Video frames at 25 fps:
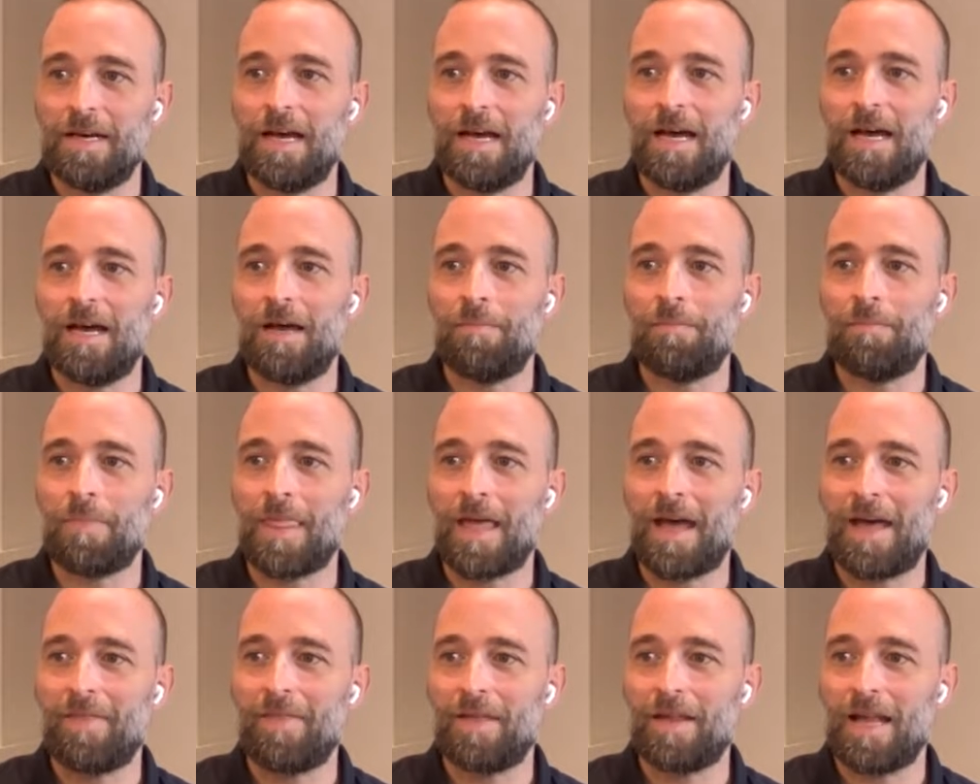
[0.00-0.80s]

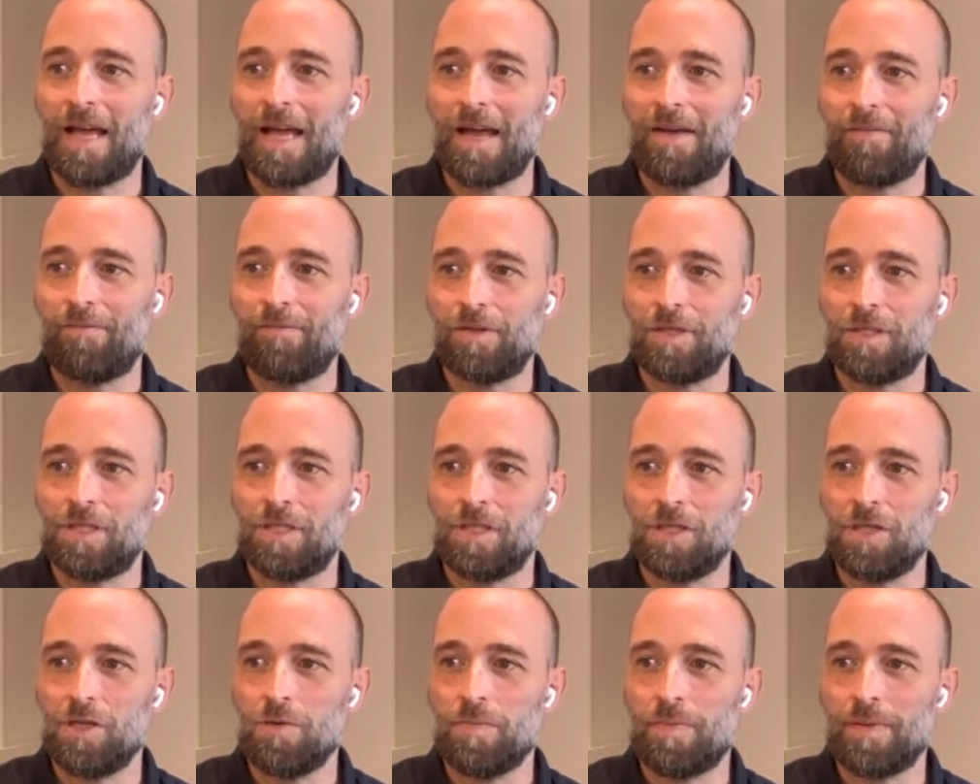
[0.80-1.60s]
And then average
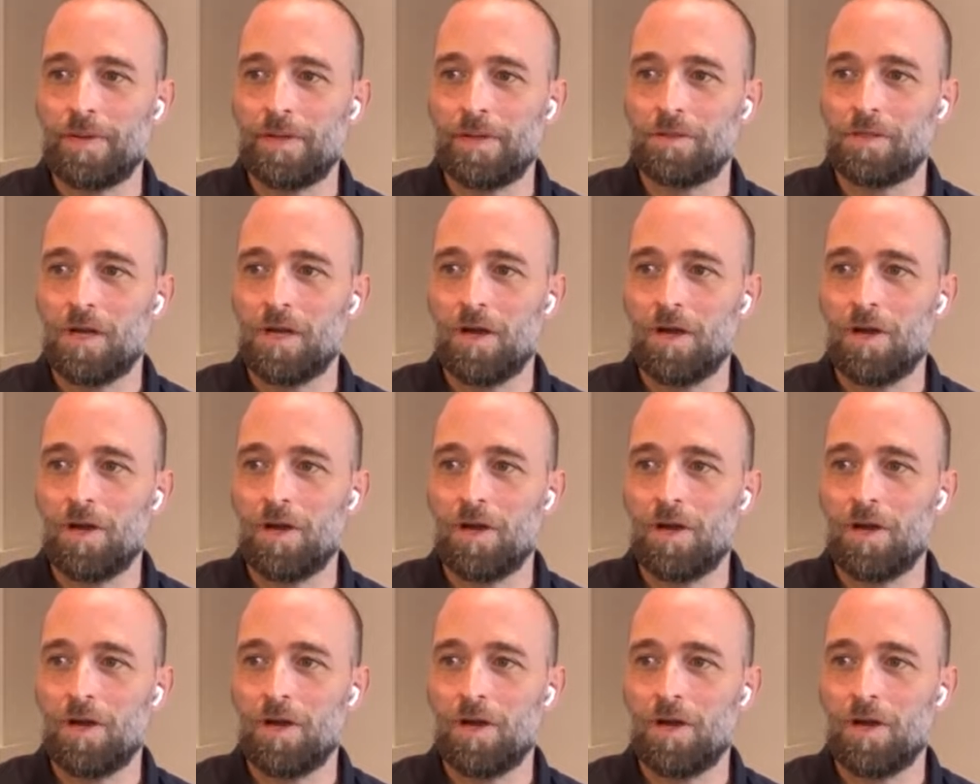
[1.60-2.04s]
new build